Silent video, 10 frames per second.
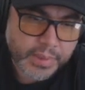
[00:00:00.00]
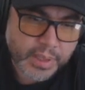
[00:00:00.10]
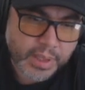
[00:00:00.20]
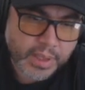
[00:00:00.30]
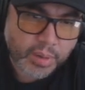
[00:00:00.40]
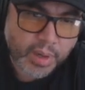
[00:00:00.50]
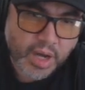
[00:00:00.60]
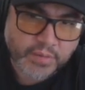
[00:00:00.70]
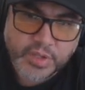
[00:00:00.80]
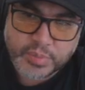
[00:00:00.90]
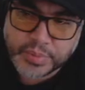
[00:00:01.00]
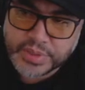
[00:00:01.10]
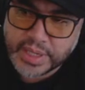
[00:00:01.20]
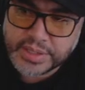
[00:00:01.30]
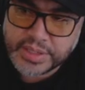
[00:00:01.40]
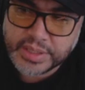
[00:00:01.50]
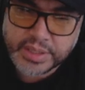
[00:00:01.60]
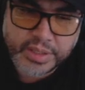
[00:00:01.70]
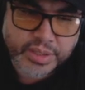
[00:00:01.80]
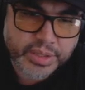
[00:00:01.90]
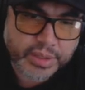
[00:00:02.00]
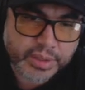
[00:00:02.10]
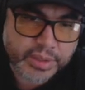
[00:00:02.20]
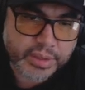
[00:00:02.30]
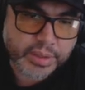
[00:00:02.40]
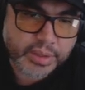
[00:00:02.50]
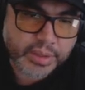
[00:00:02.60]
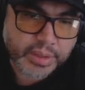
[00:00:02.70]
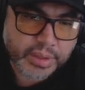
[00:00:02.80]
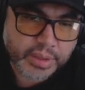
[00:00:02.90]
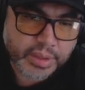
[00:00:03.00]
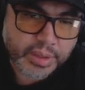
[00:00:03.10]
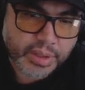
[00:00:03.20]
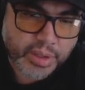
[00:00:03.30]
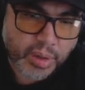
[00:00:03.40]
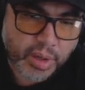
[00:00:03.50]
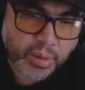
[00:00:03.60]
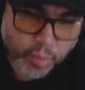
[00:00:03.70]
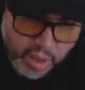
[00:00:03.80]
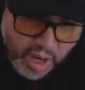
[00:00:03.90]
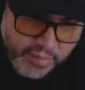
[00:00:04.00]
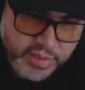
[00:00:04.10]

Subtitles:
Okay, no offense percentage. No, what offense